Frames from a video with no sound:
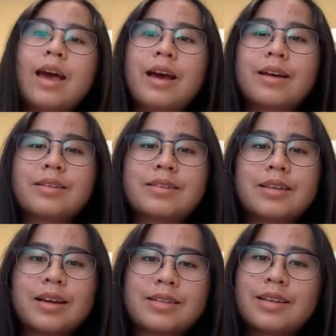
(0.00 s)
And
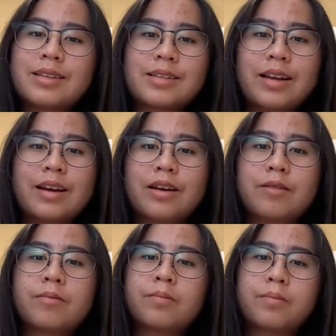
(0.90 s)
see you guys next
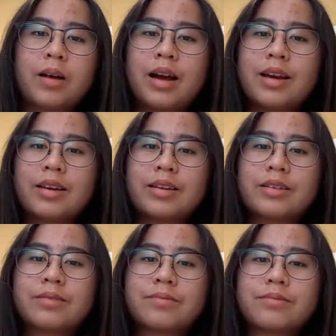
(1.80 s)
time. Bye.